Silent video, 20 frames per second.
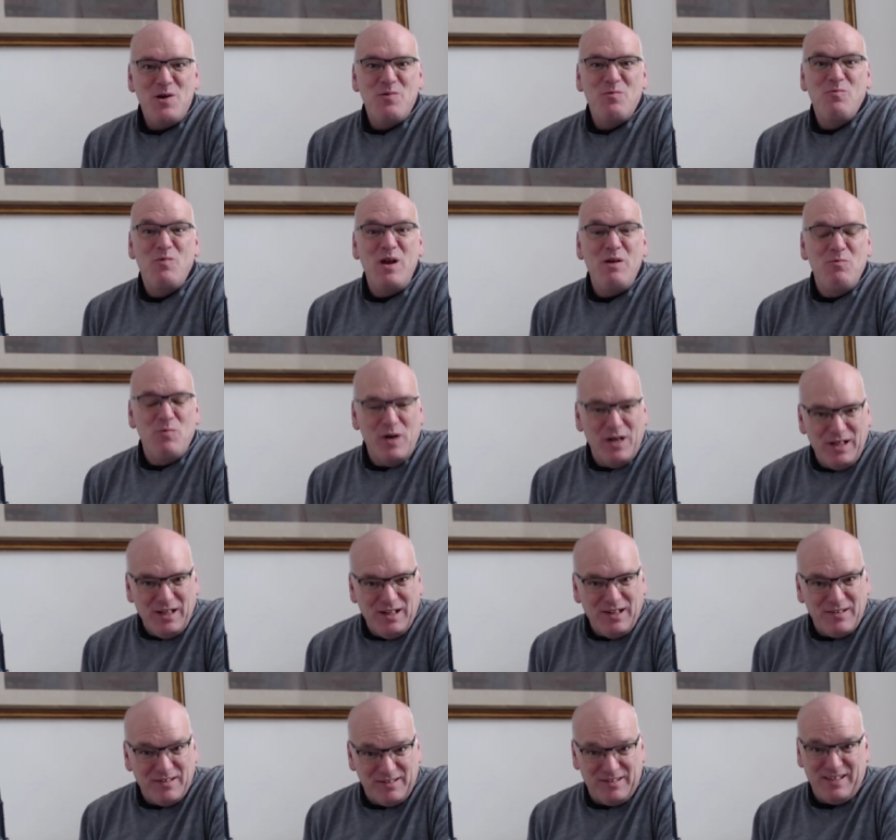we will
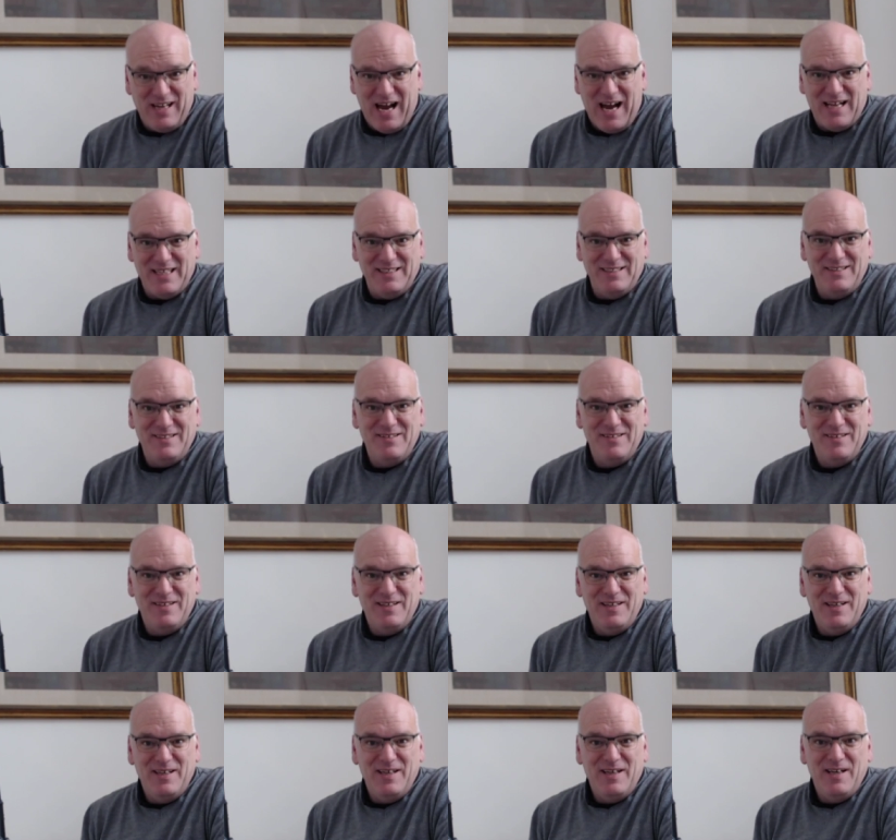stand
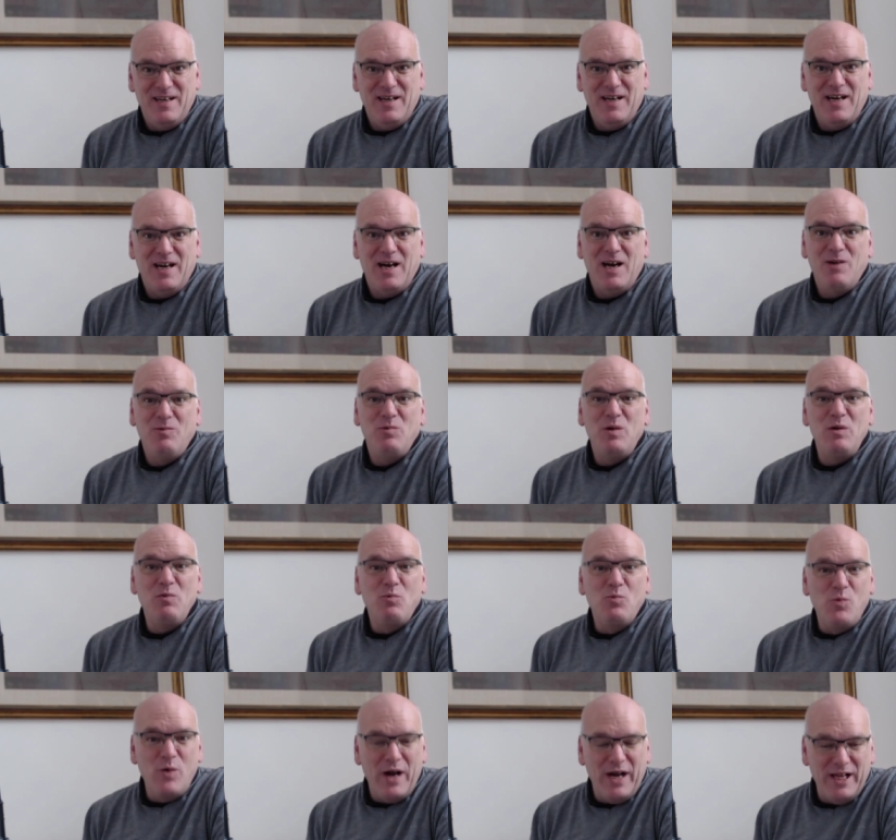and we
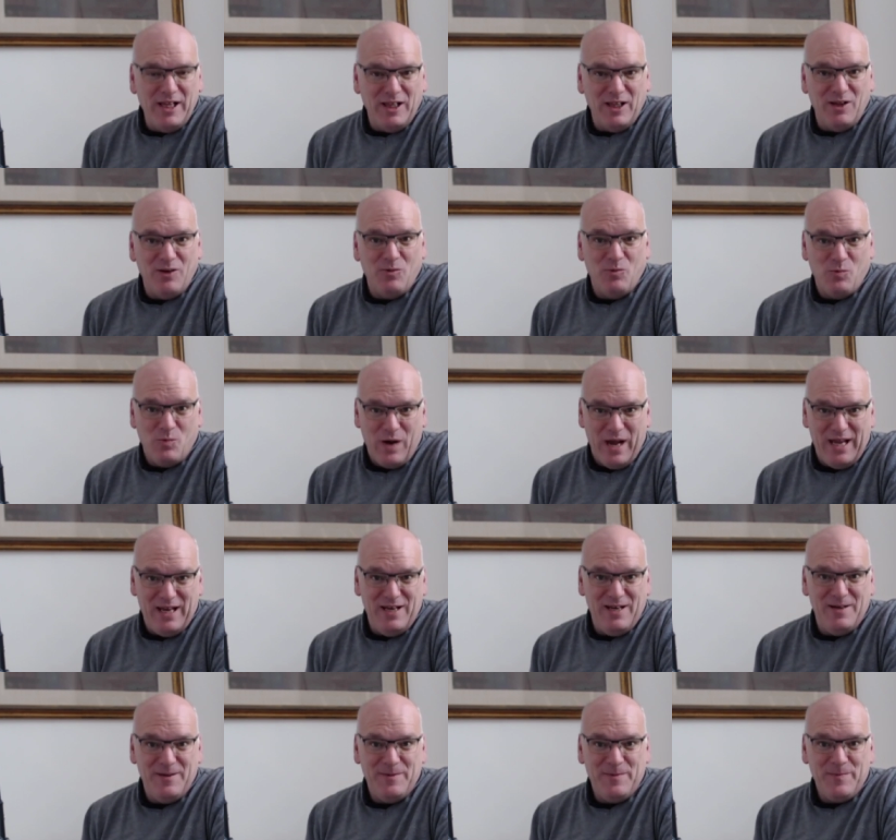will win
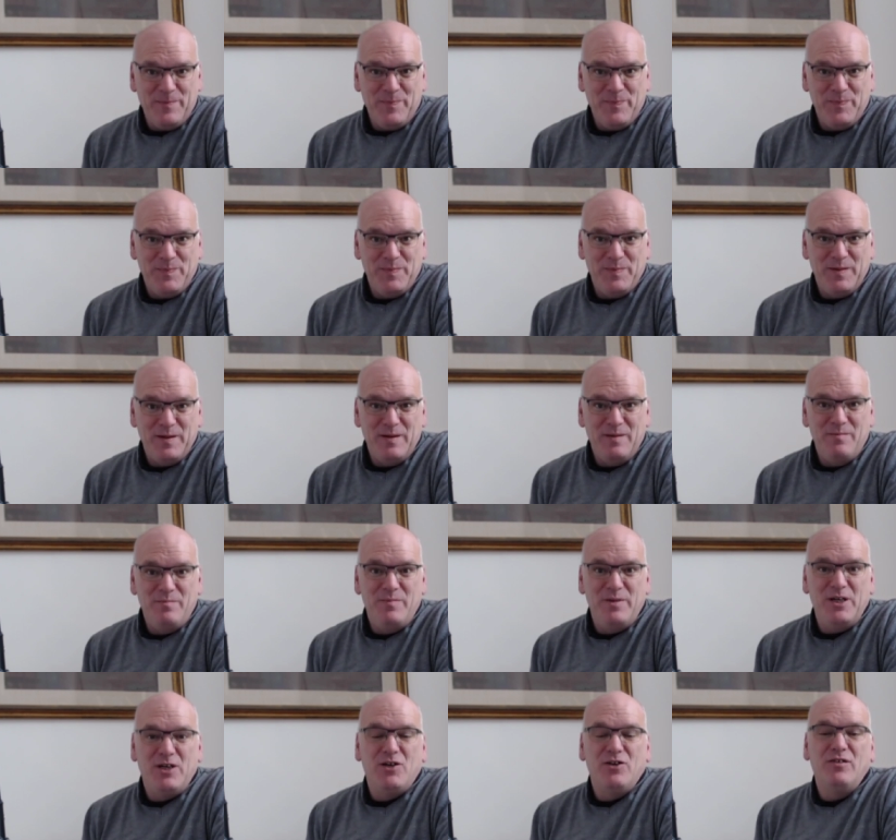
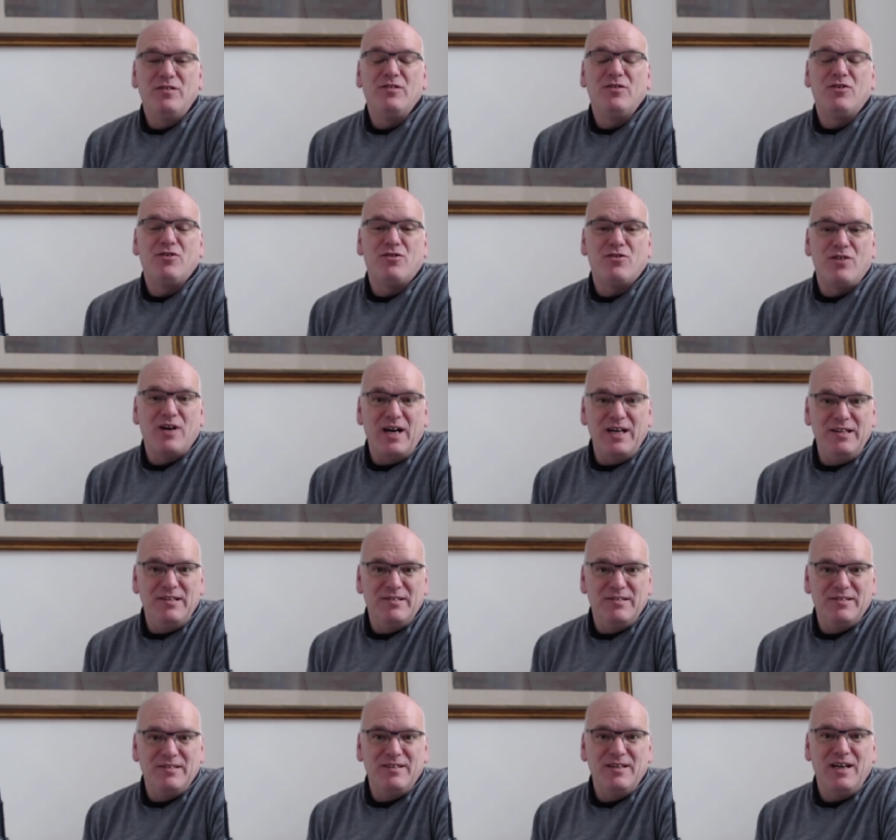because
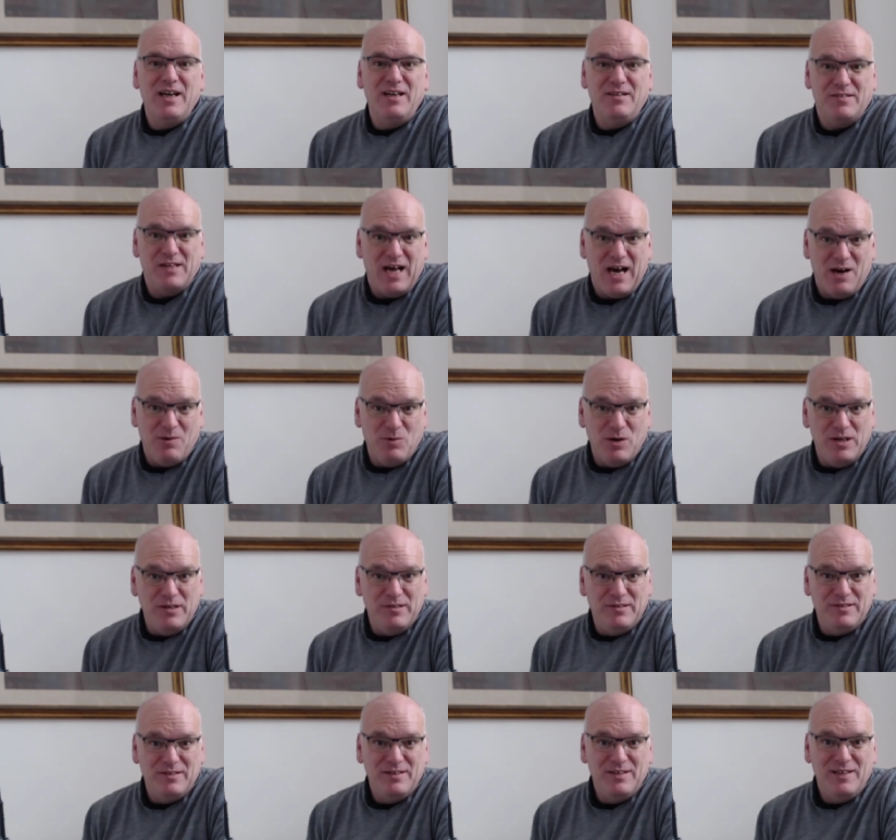Christ is
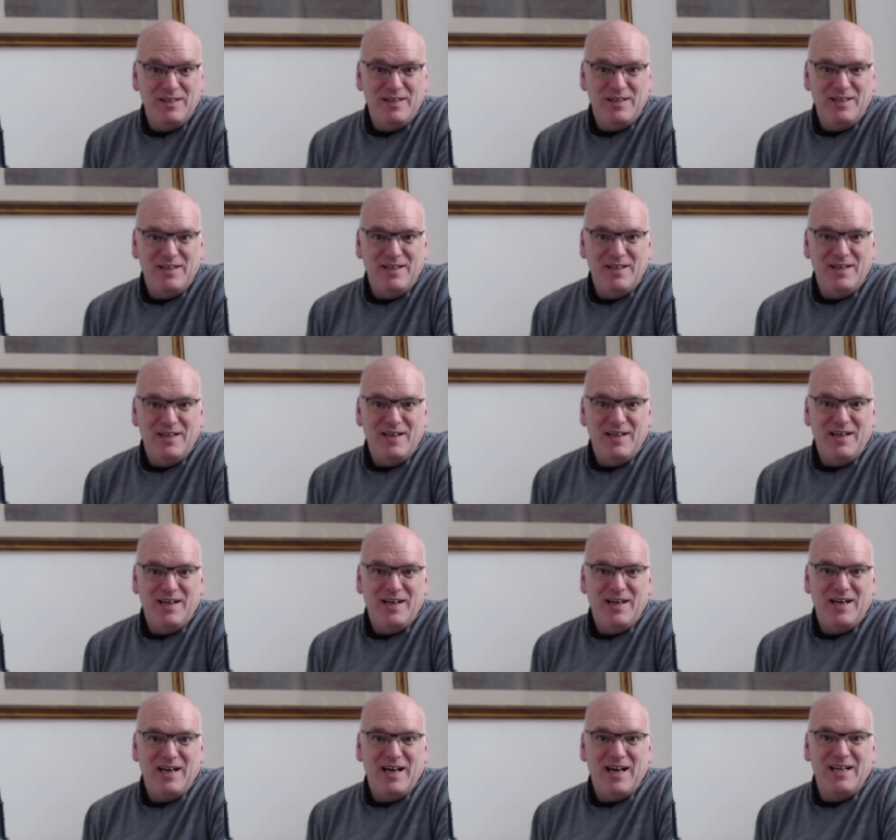ours
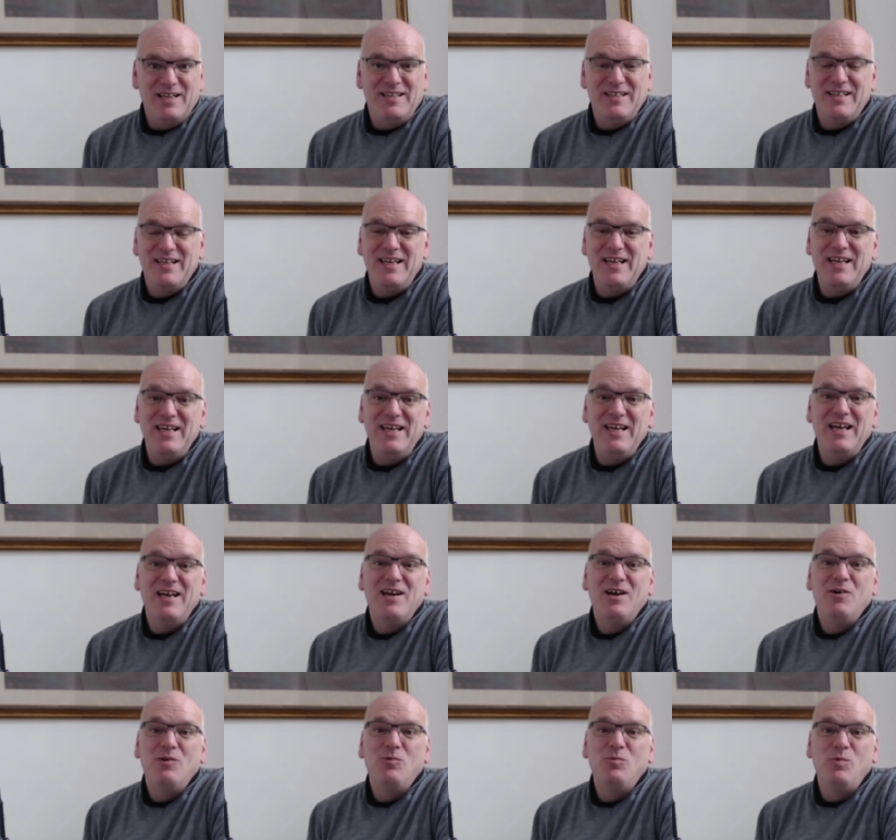and he
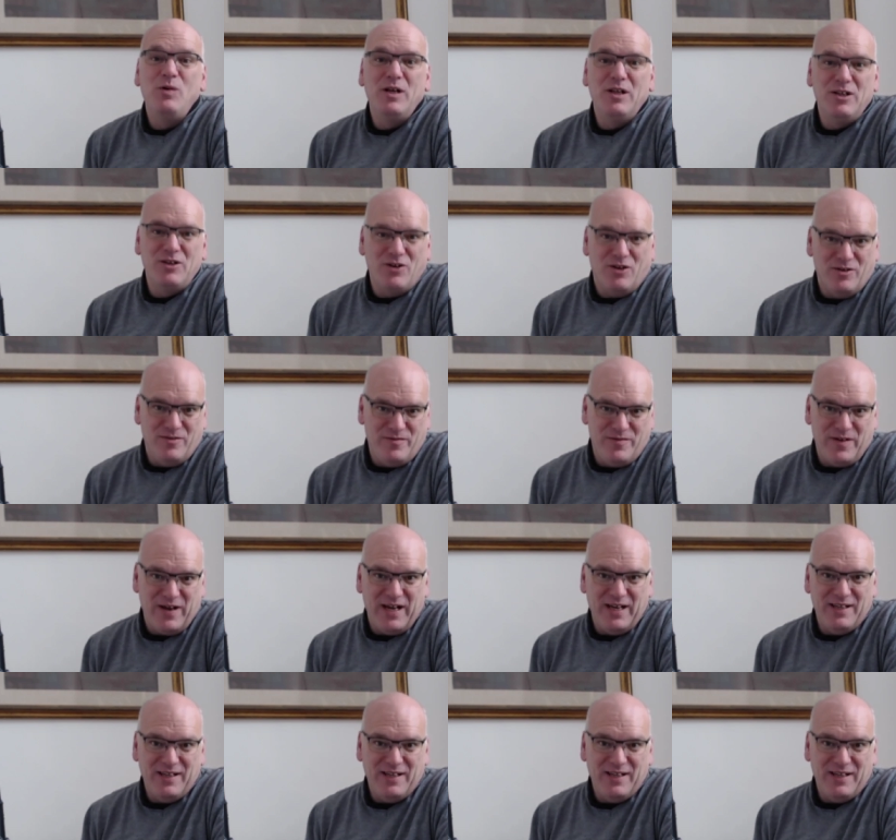will not fail.